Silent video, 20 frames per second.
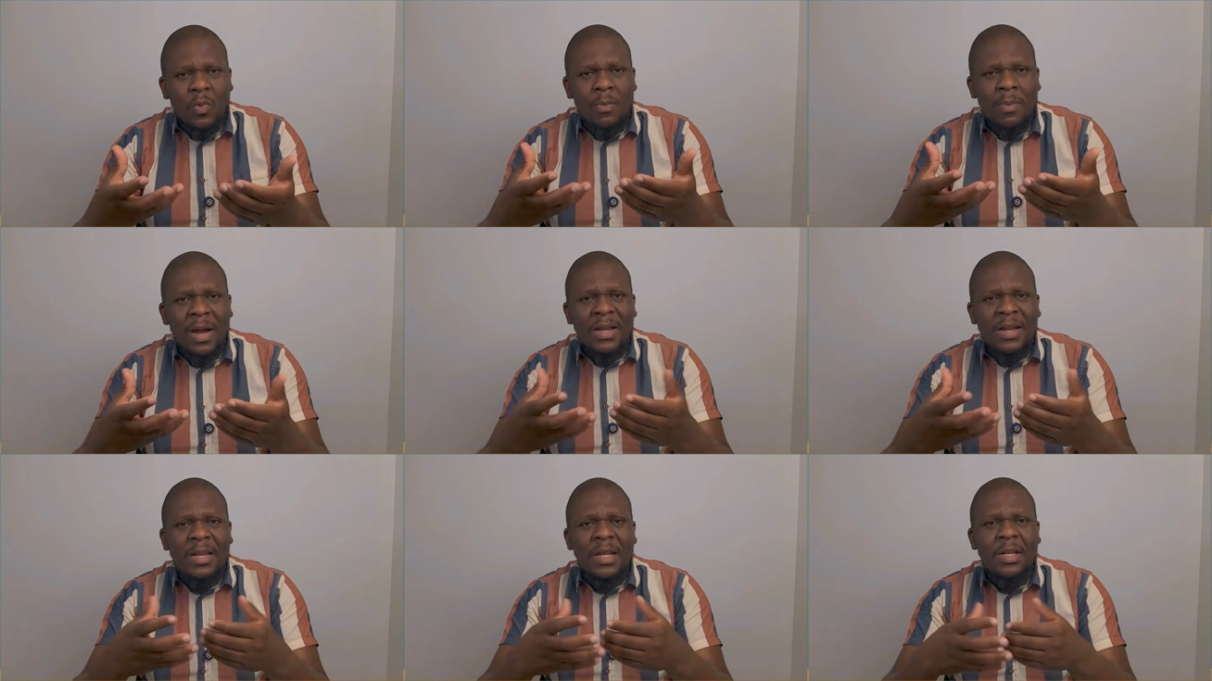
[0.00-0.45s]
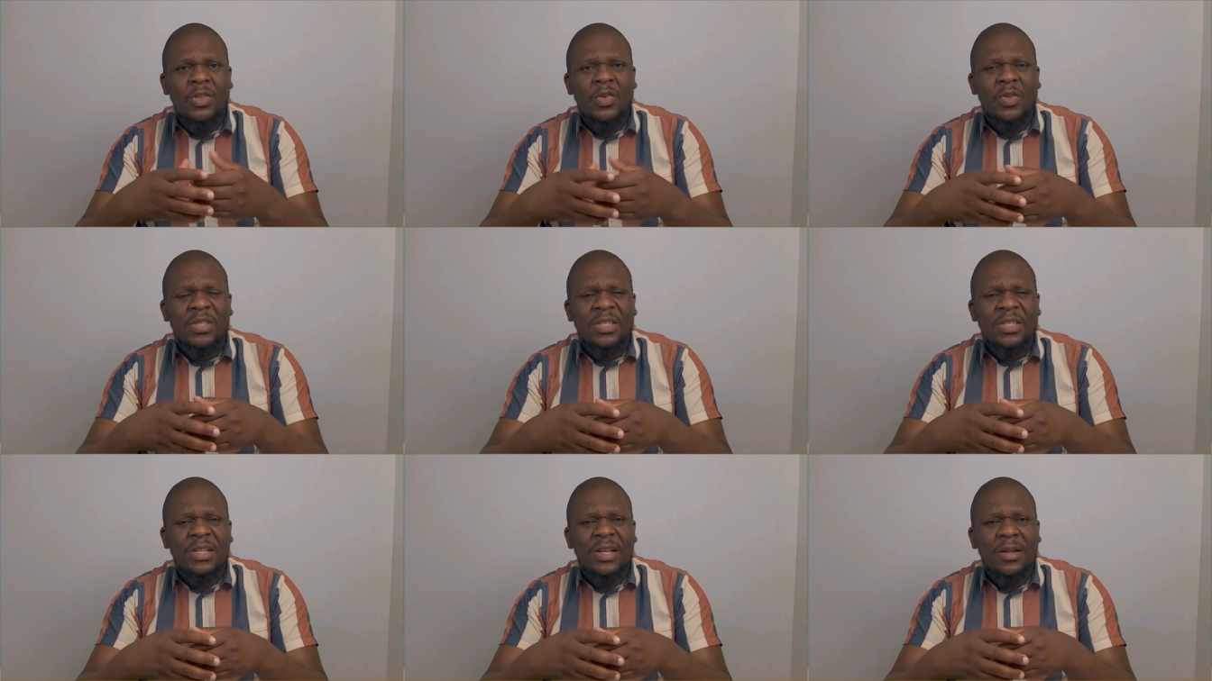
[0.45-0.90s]
manage
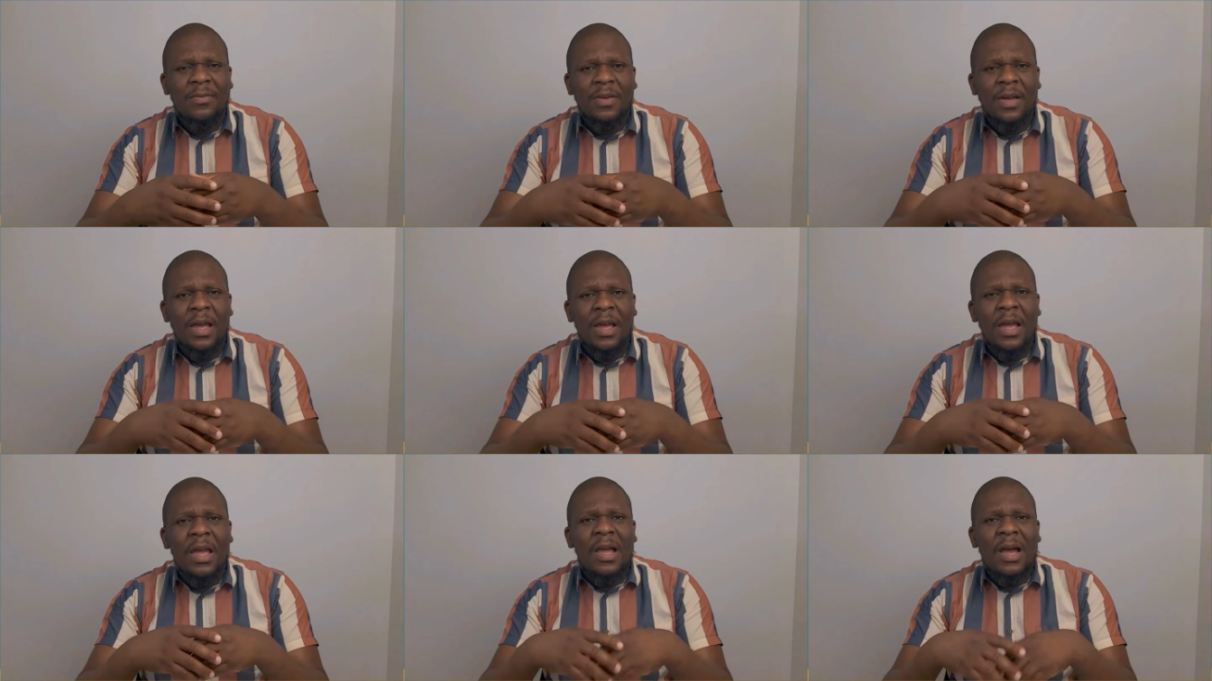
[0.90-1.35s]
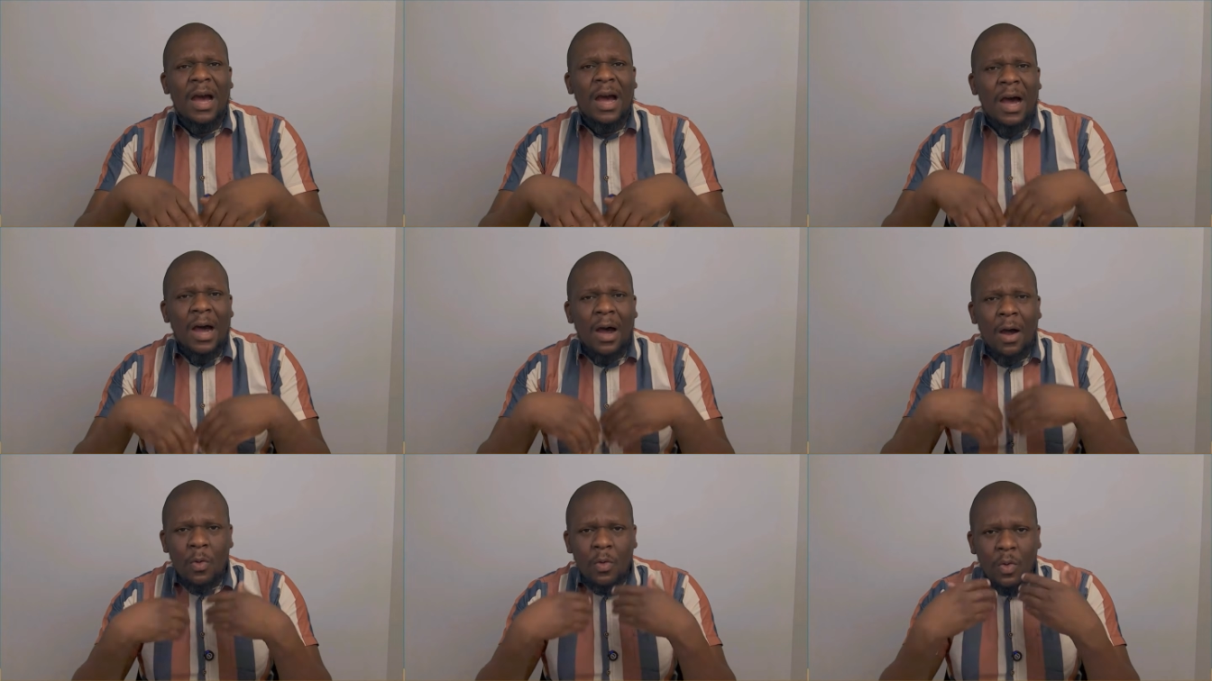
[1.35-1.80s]
yourself,
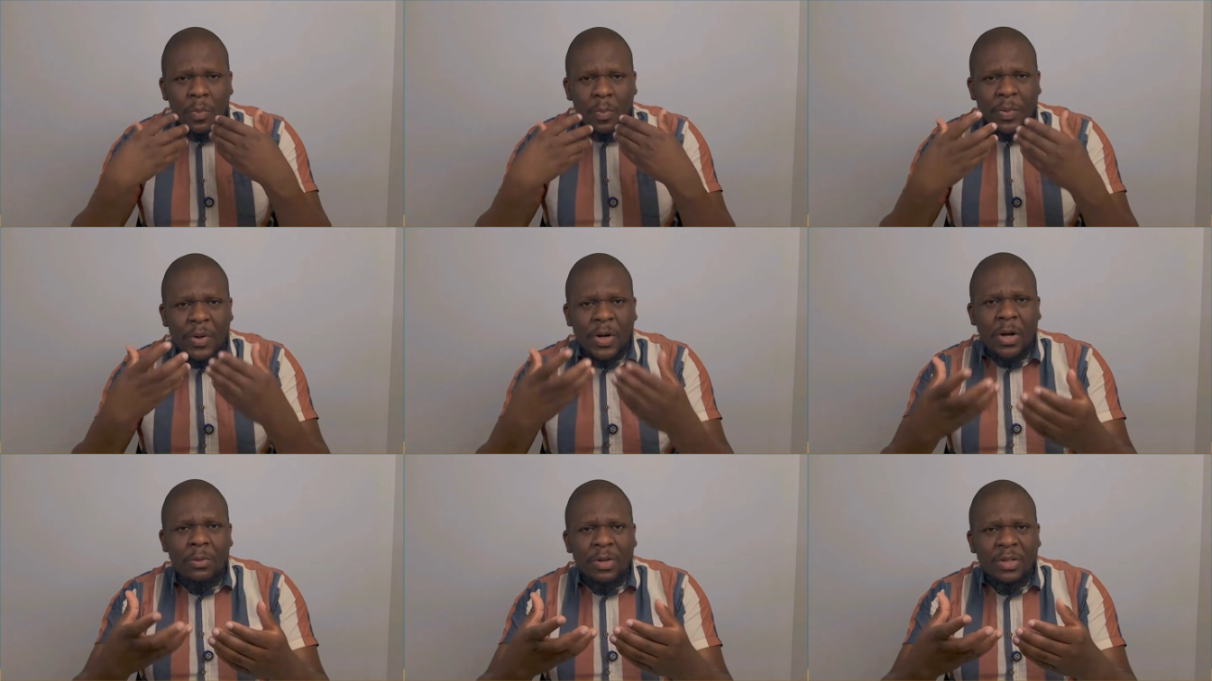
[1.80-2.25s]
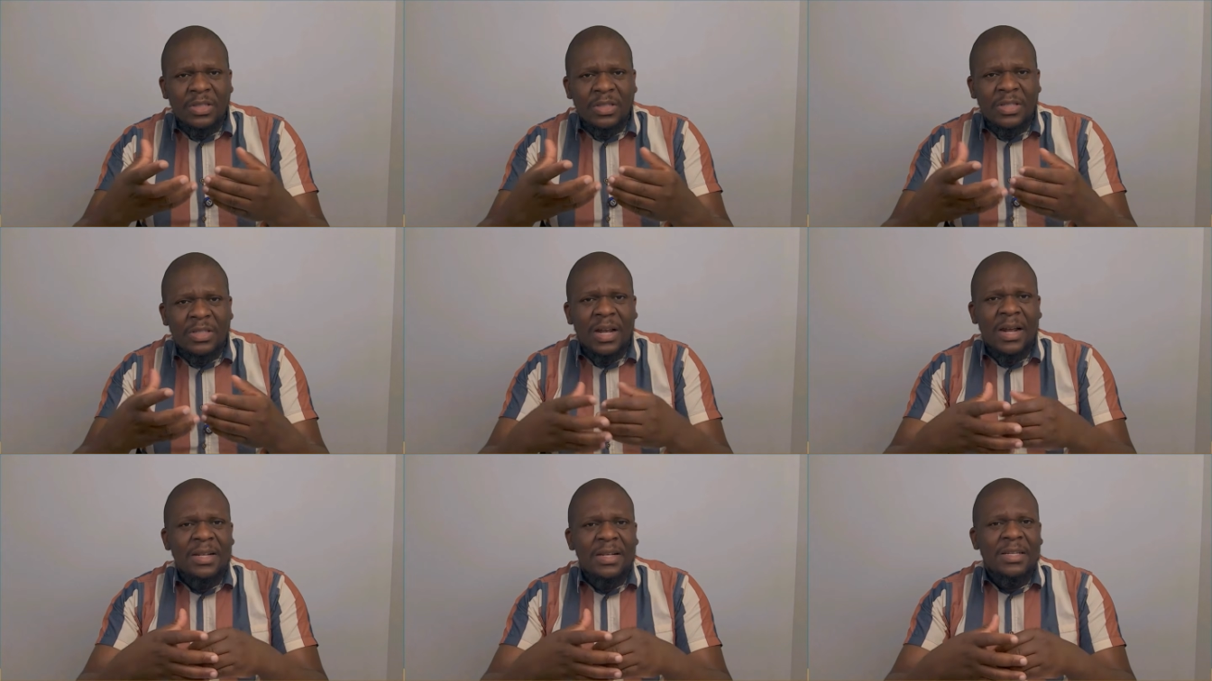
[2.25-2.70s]
how you
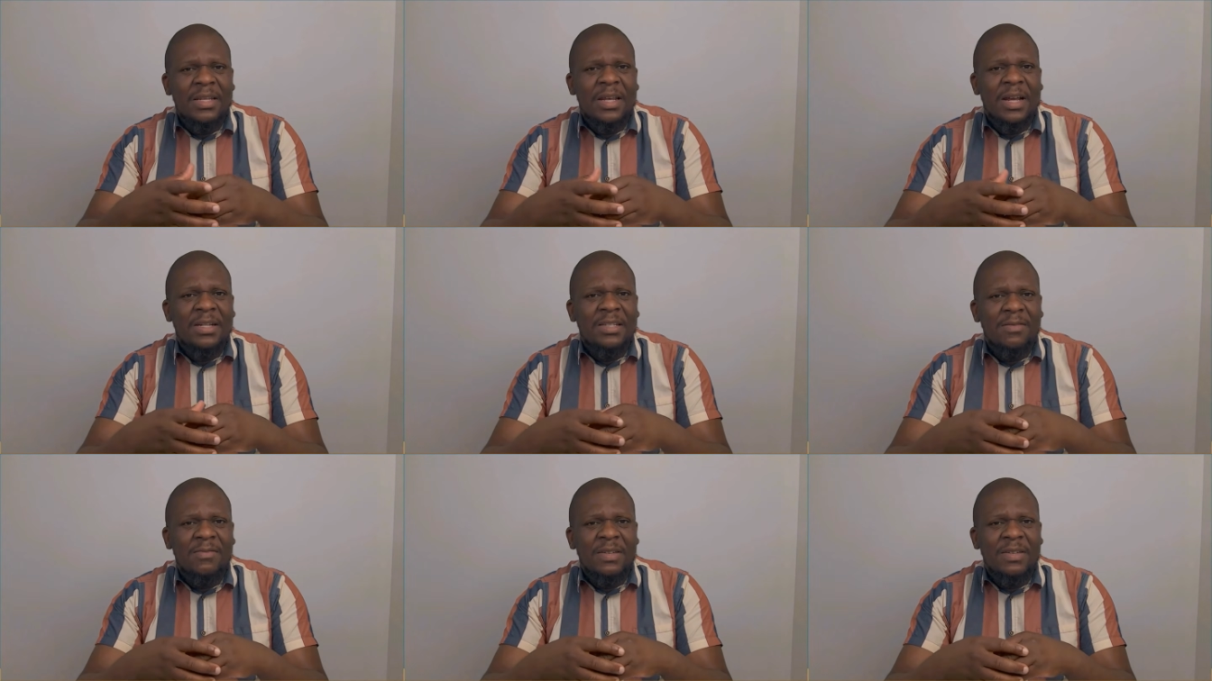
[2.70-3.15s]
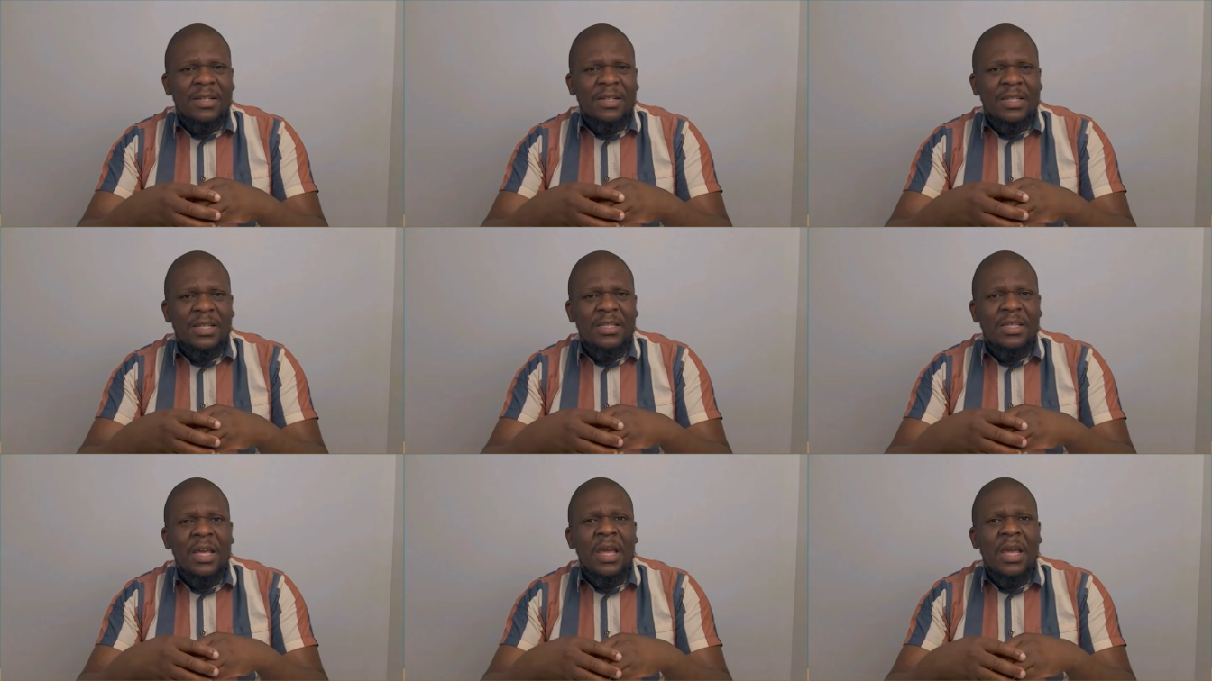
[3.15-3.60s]
prioritize
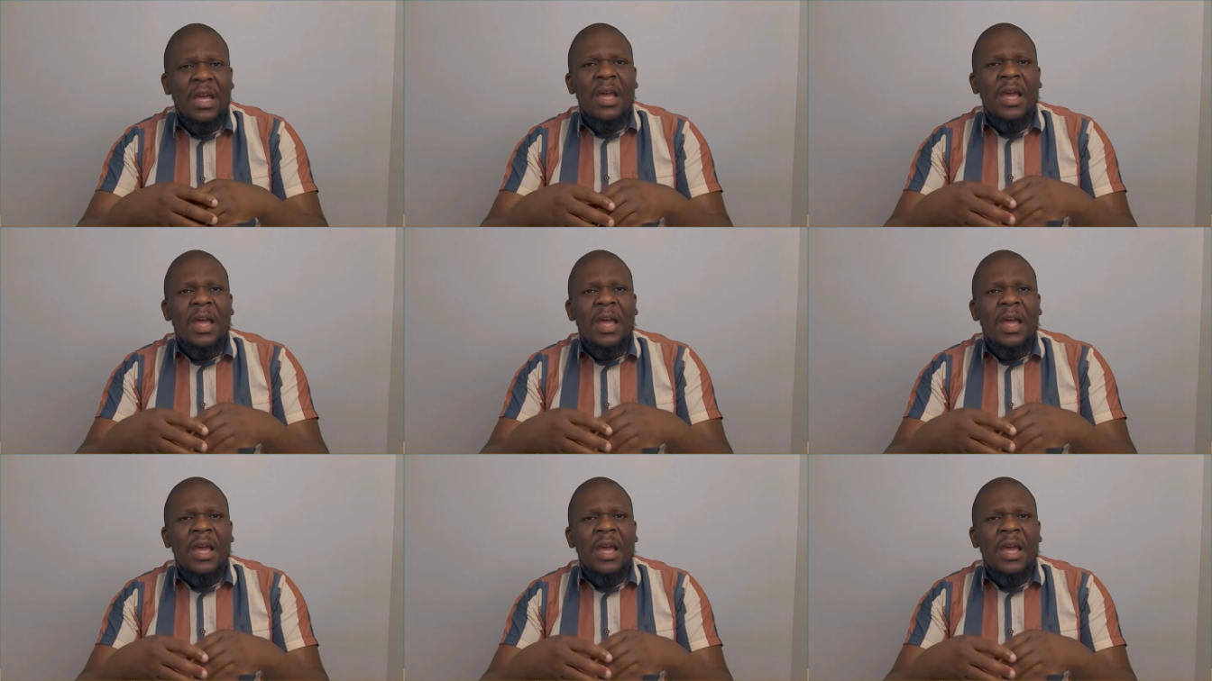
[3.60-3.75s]
activities,